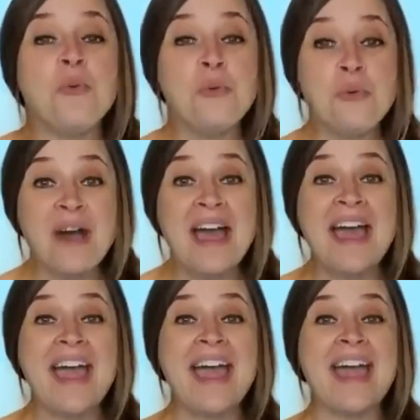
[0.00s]

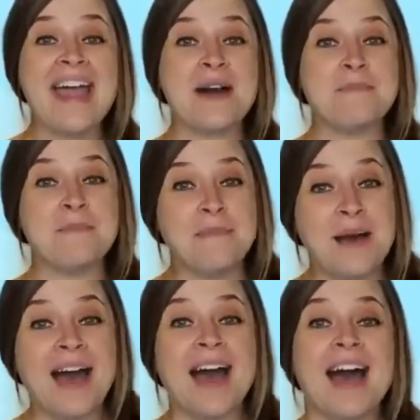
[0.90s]
Way up
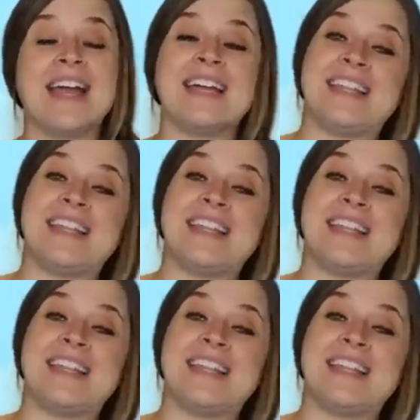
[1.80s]
high